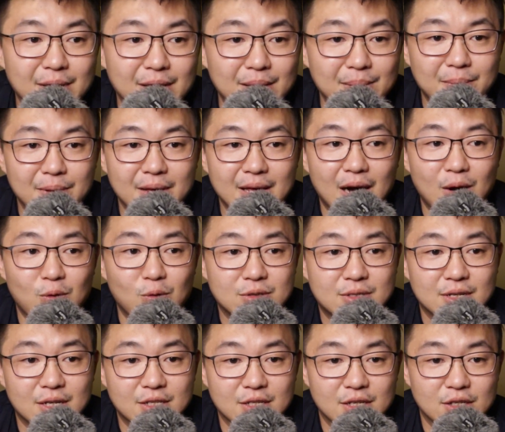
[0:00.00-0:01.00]
maybe I
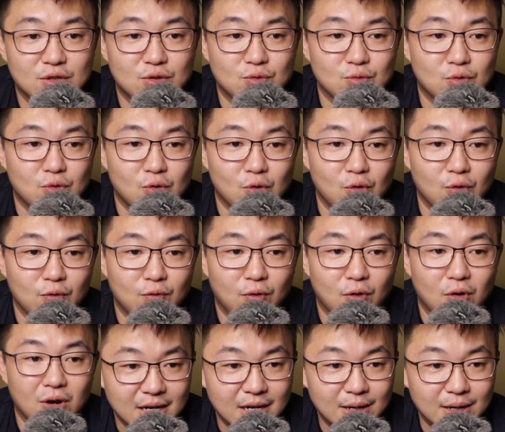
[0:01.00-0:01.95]
would suggest to go for